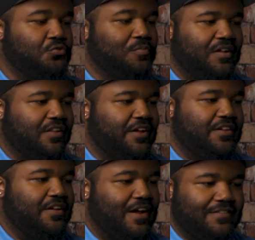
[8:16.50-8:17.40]
to my
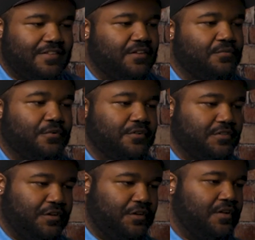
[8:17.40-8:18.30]
liking. I think it works
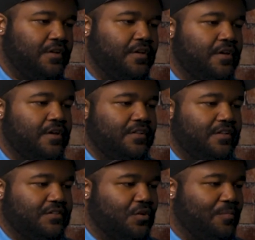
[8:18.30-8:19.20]
good.
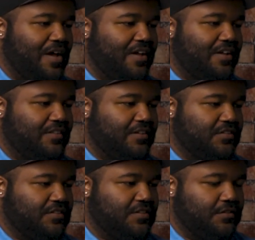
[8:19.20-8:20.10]
Let's go back and let's
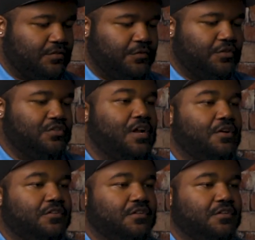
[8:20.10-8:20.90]
see this footage of how it